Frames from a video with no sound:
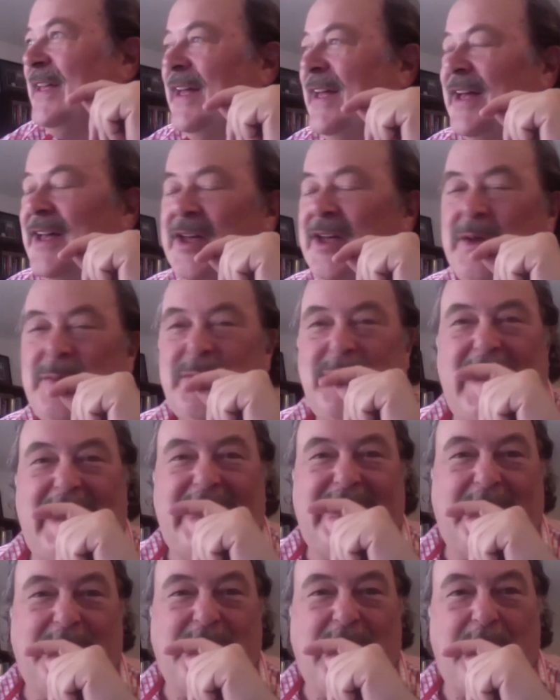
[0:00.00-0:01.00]
Um,
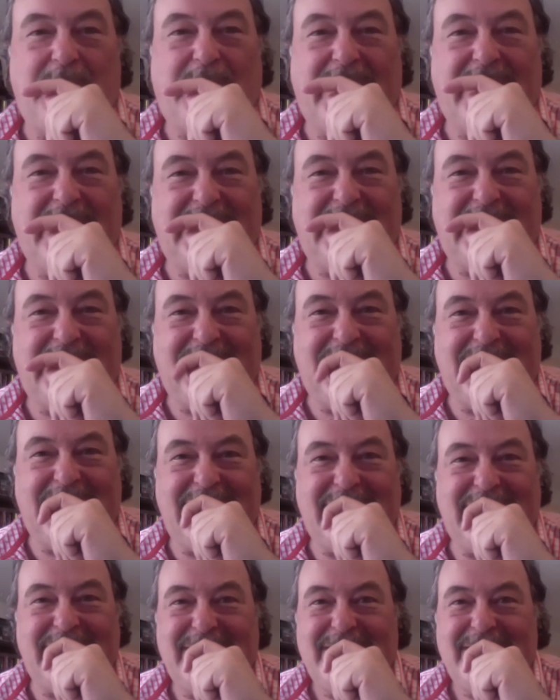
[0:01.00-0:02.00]
and I'm up early
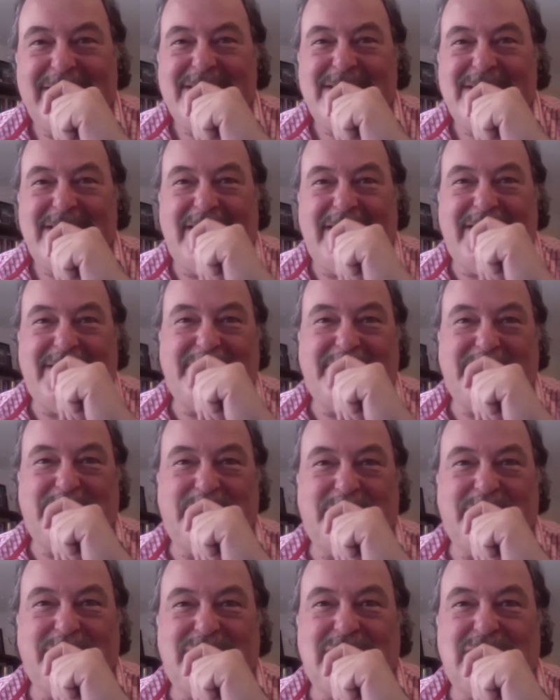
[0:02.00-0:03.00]
here
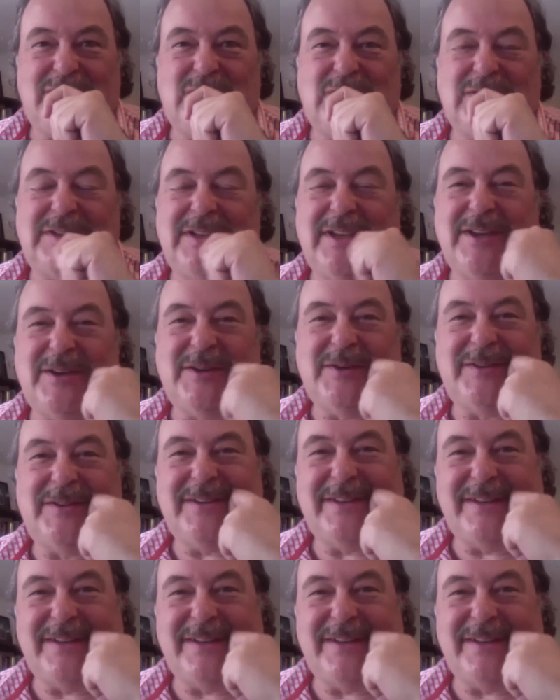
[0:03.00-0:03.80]
um, to talk to you.